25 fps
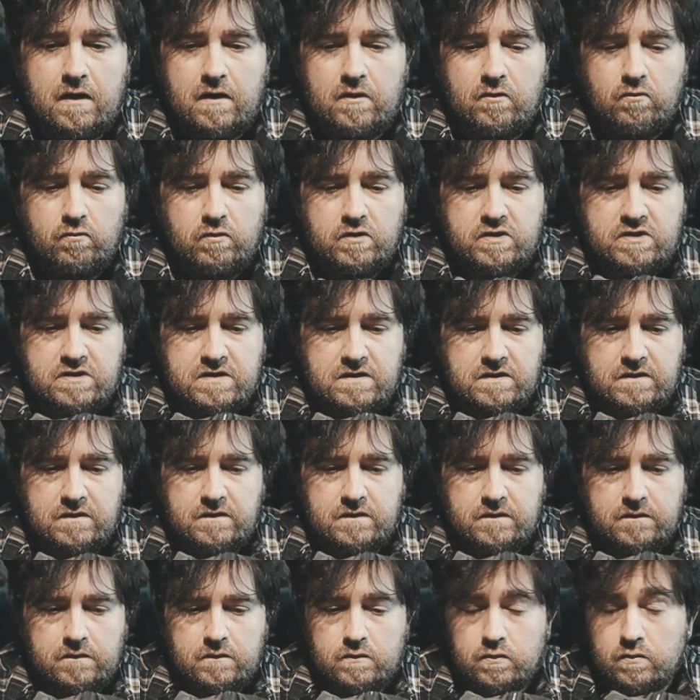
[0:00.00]
which
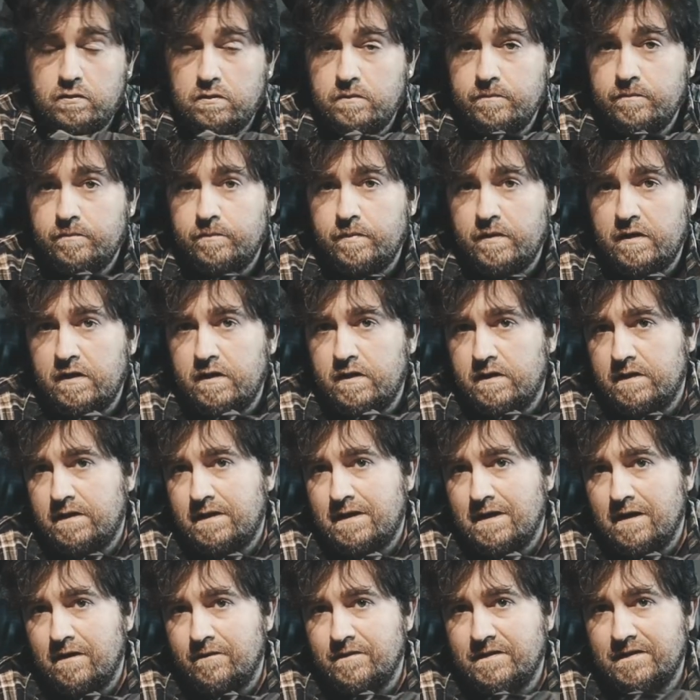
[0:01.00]
is cool, but
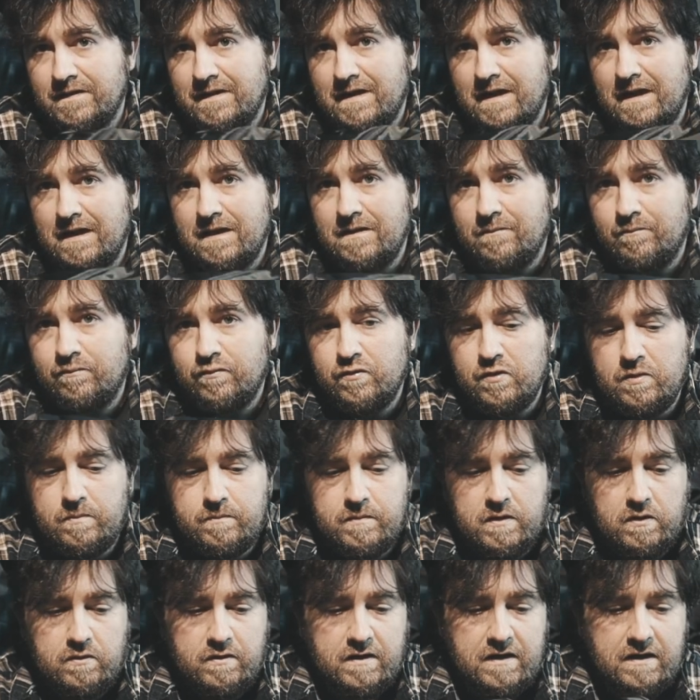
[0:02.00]
he obviously can't
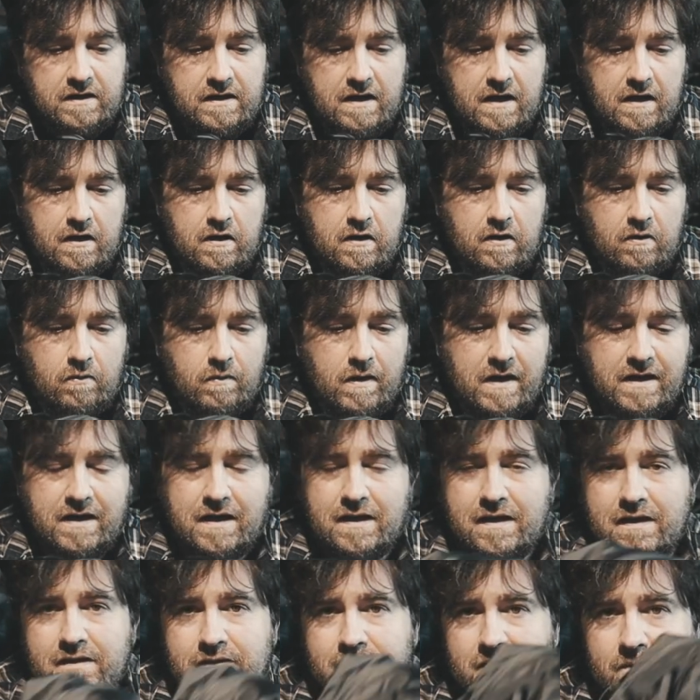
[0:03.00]
promote it now.
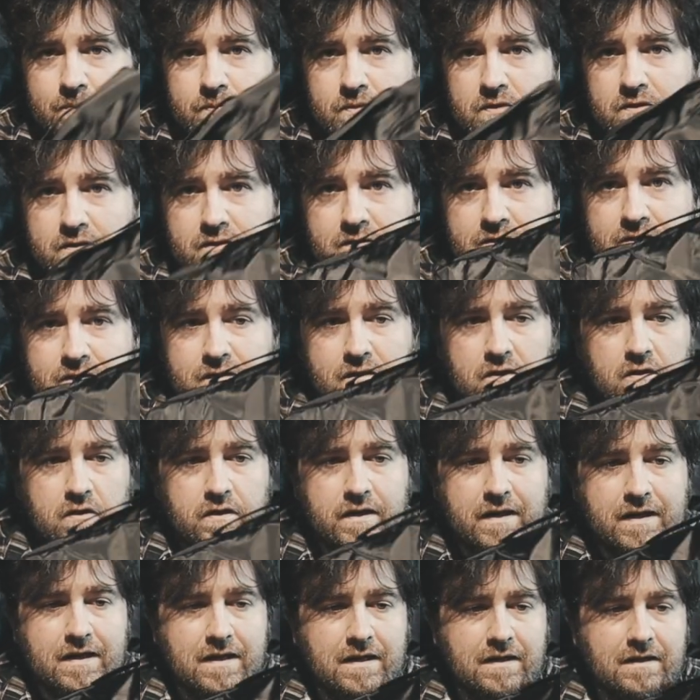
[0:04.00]
YKK zippers, all
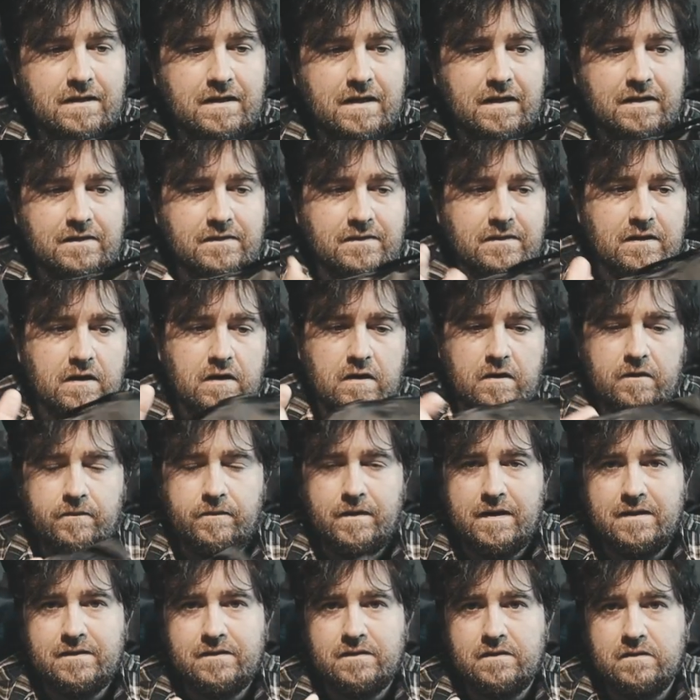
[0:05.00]
that kind of nice stuff.
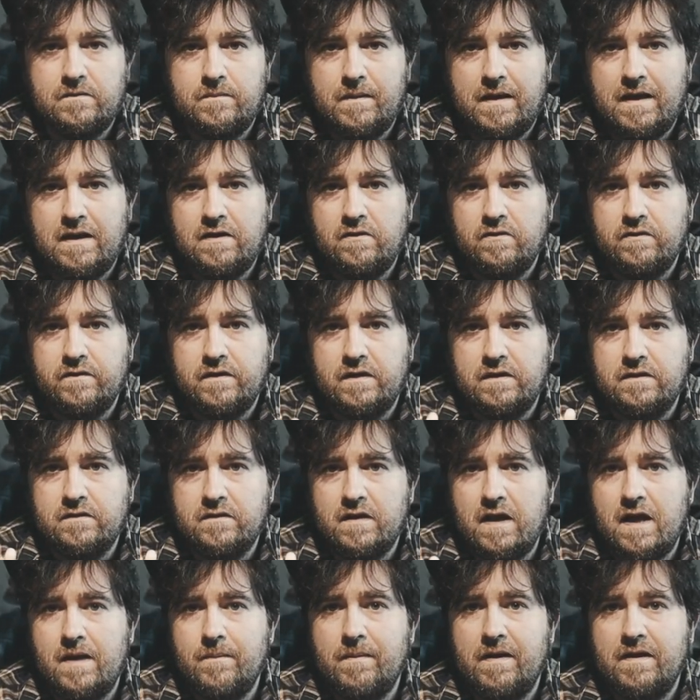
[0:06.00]
Has some handles on the
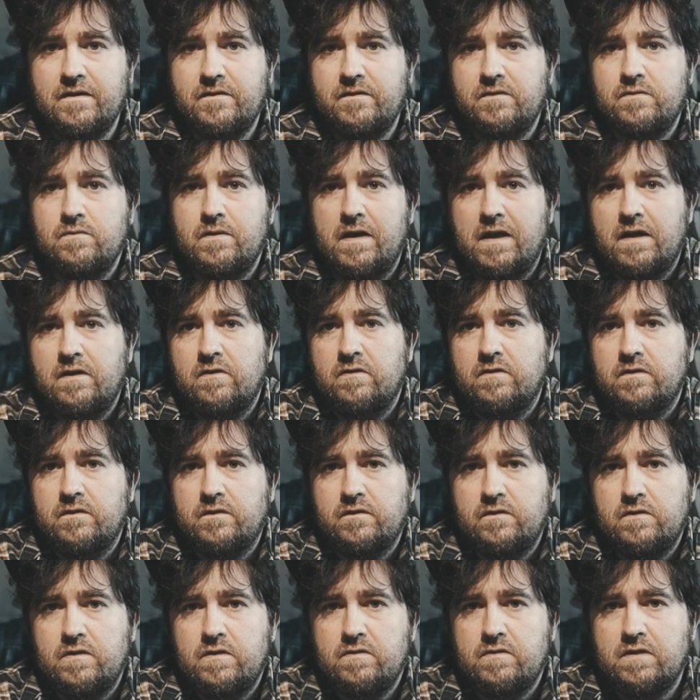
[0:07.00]
top, has two handles
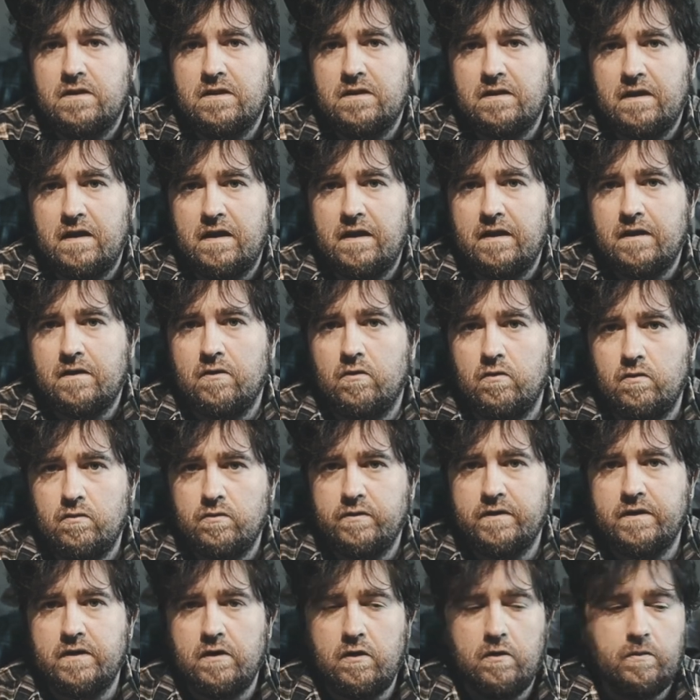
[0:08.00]
so you can like
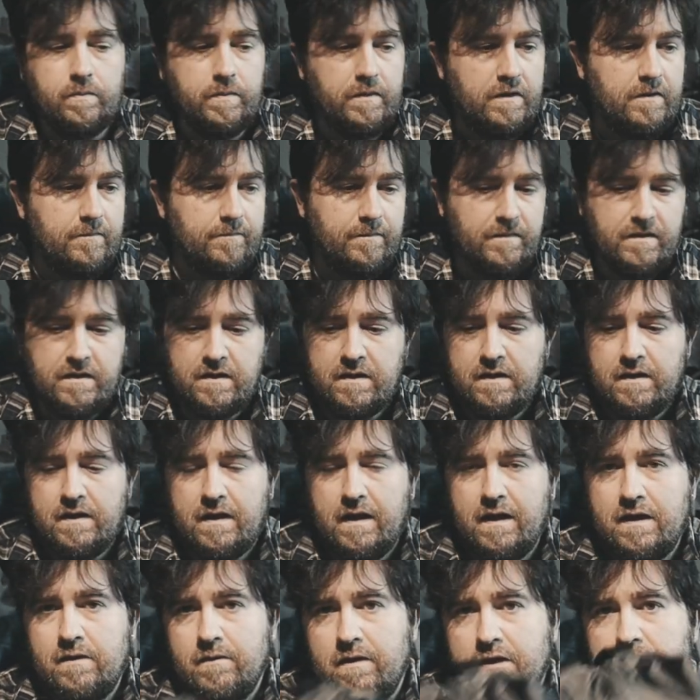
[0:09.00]
hold it open.
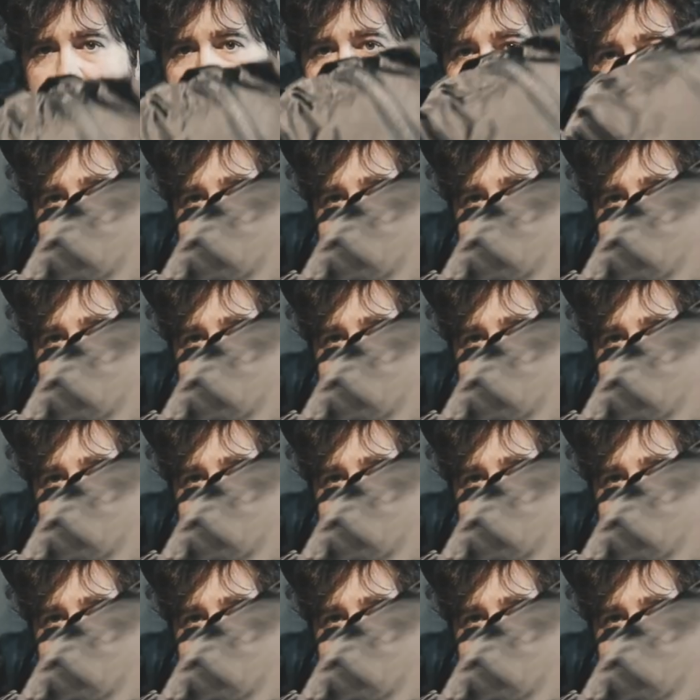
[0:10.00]
Anyway, great